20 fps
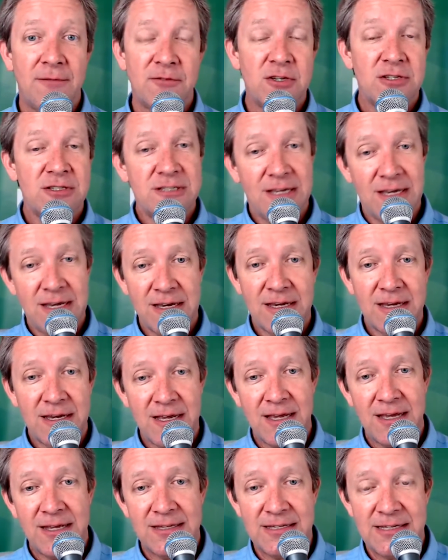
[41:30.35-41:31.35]
just like
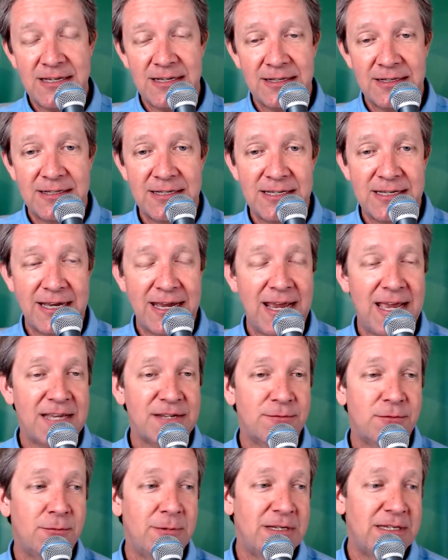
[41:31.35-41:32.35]
TLD
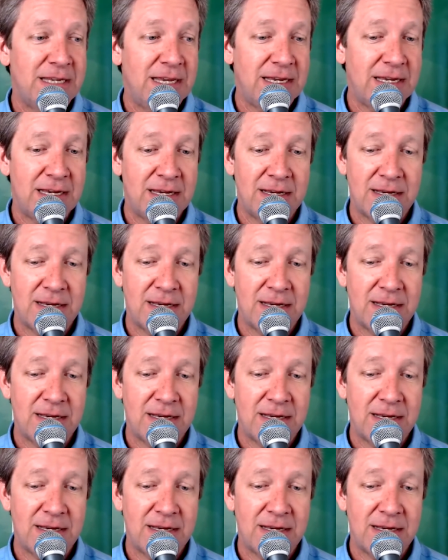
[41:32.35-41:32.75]
Cast will be taking